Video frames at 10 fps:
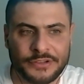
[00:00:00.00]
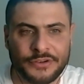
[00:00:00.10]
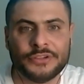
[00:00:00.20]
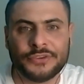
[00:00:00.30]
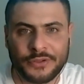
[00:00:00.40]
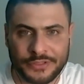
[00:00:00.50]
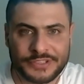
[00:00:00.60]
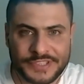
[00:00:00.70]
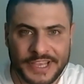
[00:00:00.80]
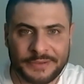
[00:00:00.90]
Not all
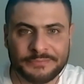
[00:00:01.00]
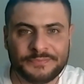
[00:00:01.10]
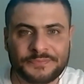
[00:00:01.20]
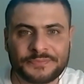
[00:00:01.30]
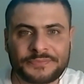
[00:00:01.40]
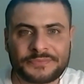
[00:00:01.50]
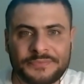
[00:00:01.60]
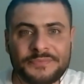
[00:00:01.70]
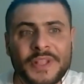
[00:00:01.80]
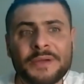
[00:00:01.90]
the same,
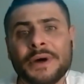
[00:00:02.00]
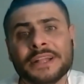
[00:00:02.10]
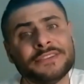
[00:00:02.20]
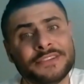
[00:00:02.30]
but